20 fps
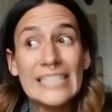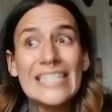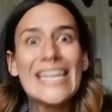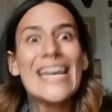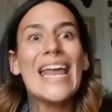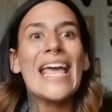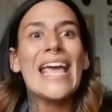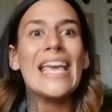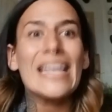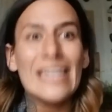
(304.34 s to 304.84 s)

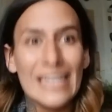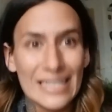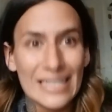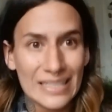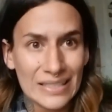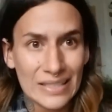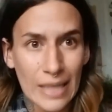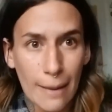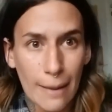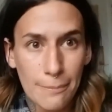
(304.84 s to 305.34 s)
it and
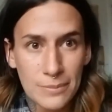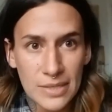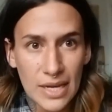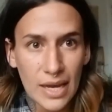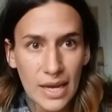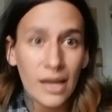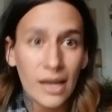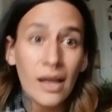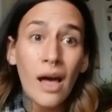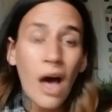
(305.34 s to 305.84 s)
accept
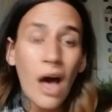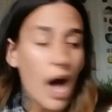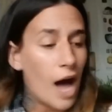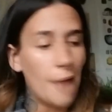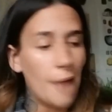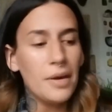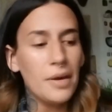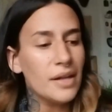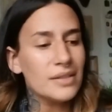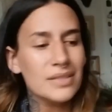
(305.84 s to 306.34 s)
it.
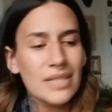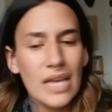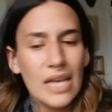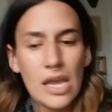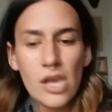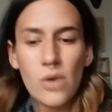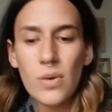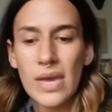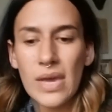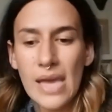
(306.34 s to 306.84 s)
I'm not
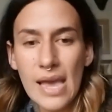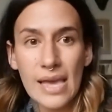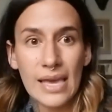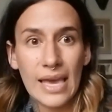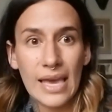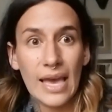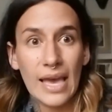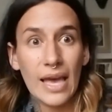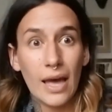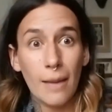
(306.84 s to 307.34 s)
saying you can't
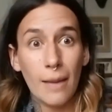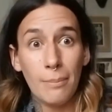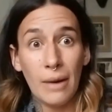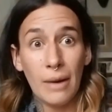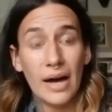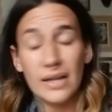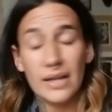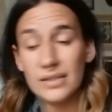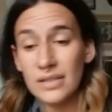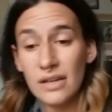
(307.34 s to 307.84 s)
get a
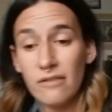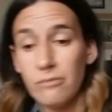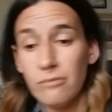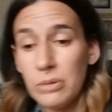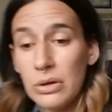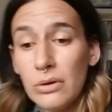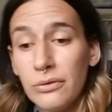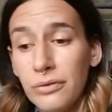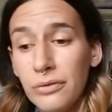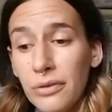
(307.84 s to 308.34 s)
positive,
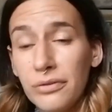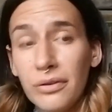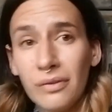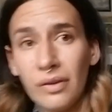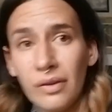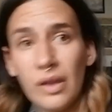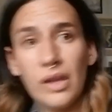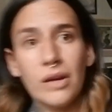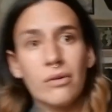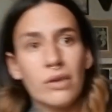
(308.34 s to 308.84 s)
beautiful,
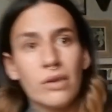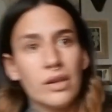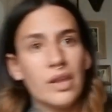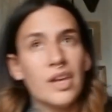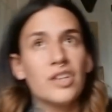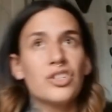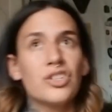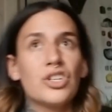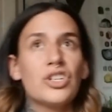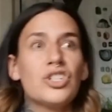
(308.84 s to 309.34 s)
fulfilling
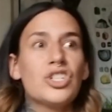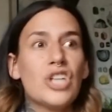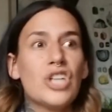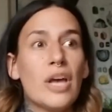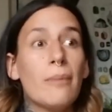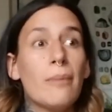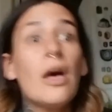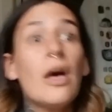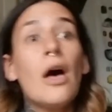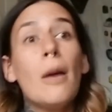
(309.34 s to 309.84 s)

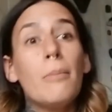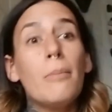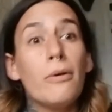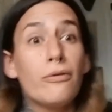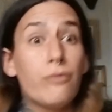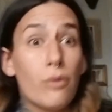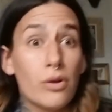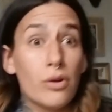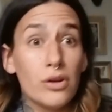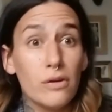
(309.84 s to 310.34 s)
relationship
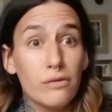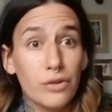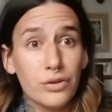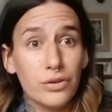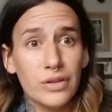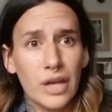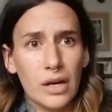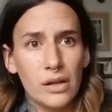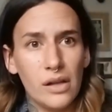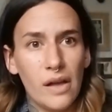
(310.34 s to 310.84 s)
before you've
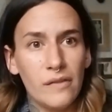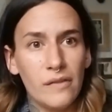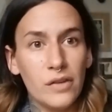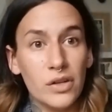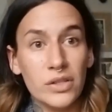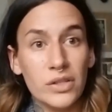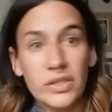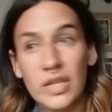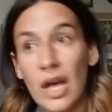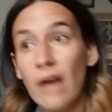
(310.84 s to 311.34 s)
learned how to love
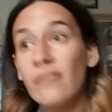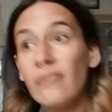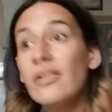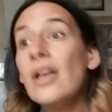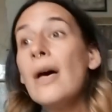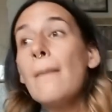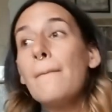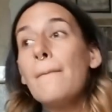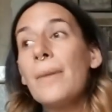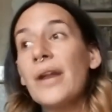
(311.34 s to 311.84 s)

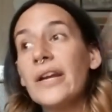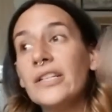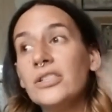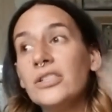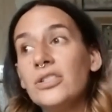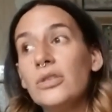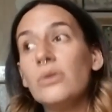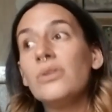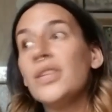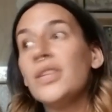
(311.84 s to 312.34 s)
yourself, but I
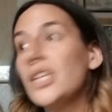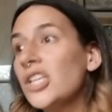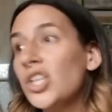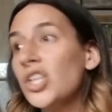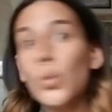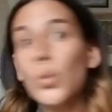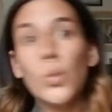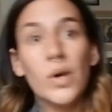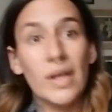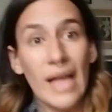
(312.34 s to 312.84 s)
do think
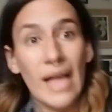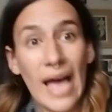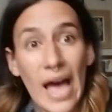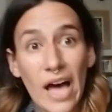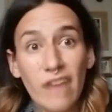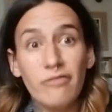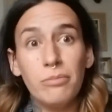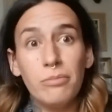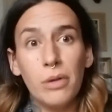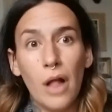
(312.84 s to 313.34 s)
you will
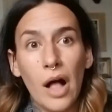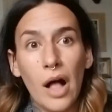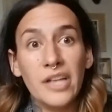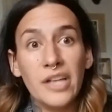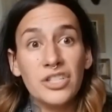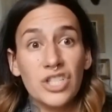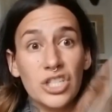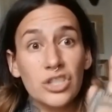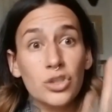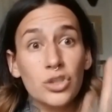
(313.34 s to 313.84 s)
have
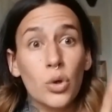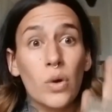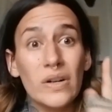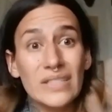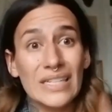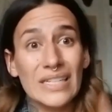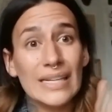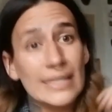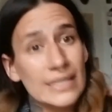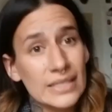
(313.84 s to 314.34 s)
blockages
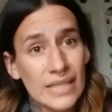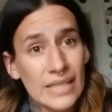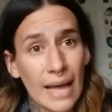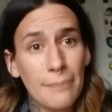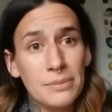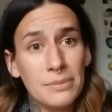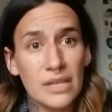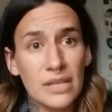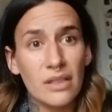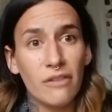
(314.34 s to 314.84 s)
towards
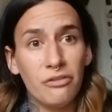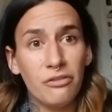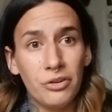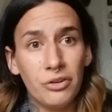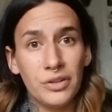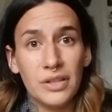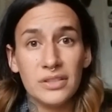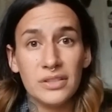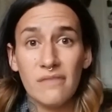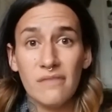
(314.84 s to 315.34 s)
accepting the
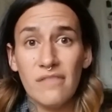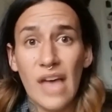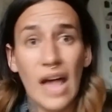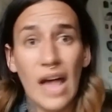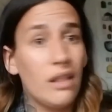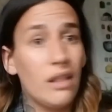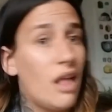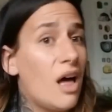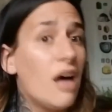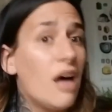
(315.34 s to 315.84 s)
fullness of
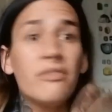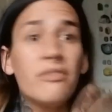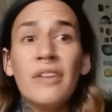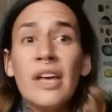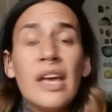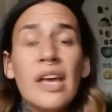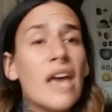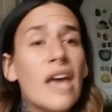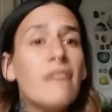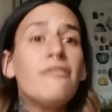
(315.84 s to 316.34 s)
that love
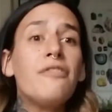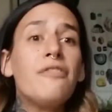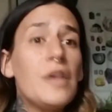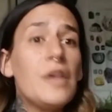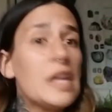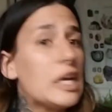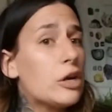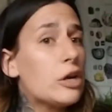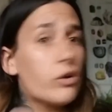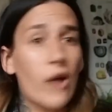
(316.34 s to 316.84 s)
and
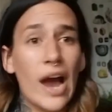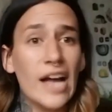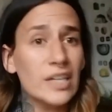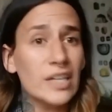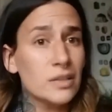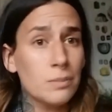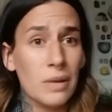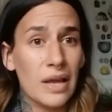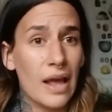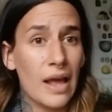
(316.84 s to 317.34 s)
fully
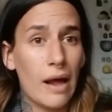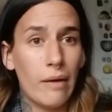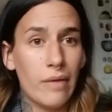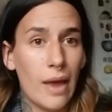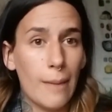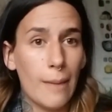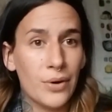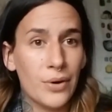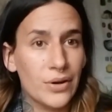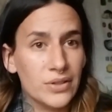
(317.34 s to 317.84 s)
grasping how
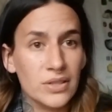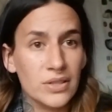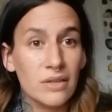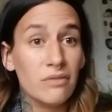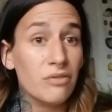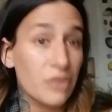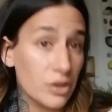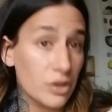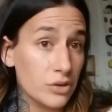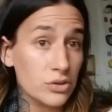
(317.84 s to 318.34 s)
that person
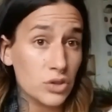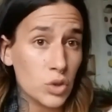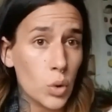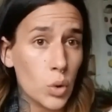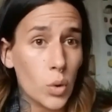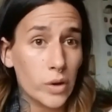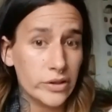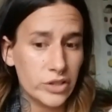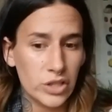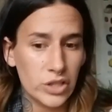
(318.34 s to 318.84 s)
feels
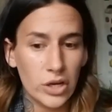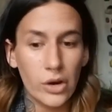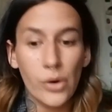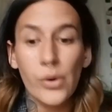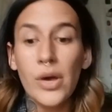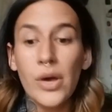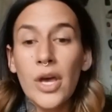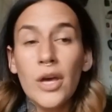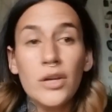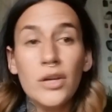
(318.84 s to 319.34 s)
towards you.
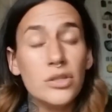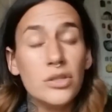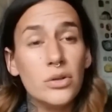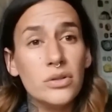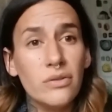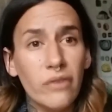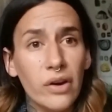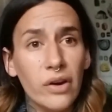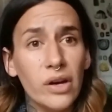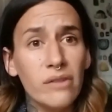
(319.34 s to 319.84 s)
So
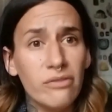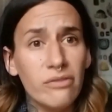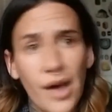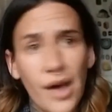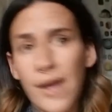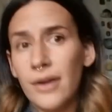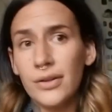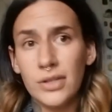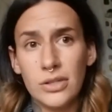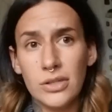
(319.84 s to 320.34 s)
it's very
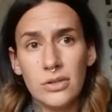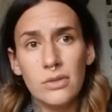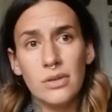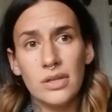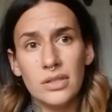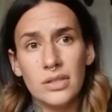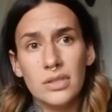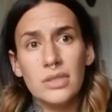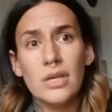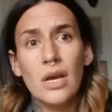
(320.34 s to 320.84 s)
vital to do
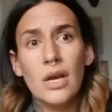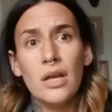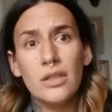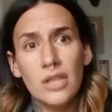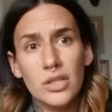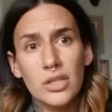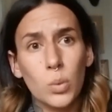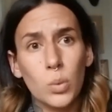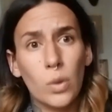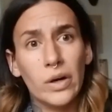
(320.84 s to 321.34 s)

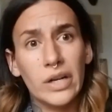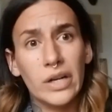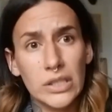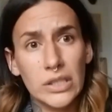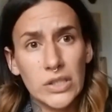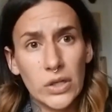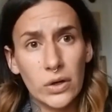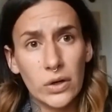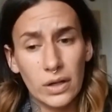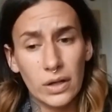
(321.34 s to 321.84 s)
this work
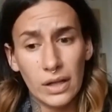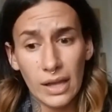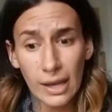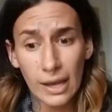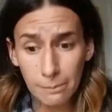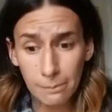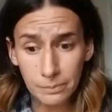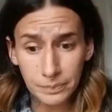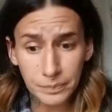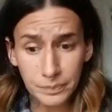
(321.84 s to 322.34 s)

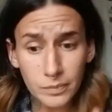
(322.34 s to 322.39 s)
internally.